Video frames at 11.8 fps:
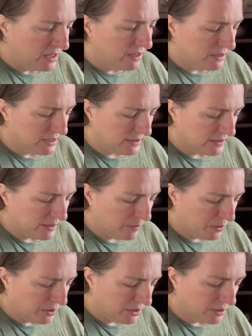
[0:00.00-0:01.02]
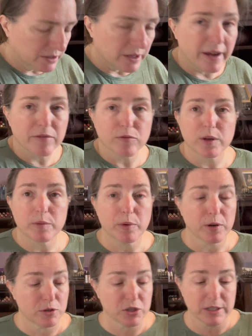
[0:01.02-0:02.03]
This is a product I have
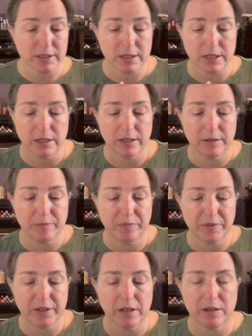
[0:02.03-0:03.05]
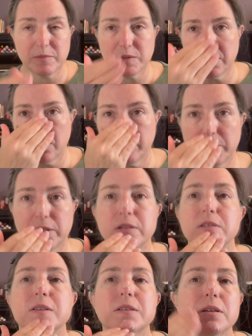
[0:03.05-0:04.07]
repurchased. So I'm
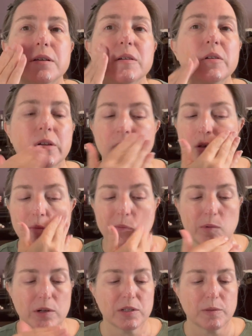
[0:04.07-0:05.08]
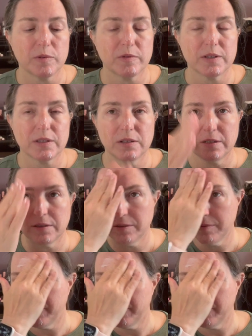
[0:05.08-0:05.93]
gonna just brush some of this on.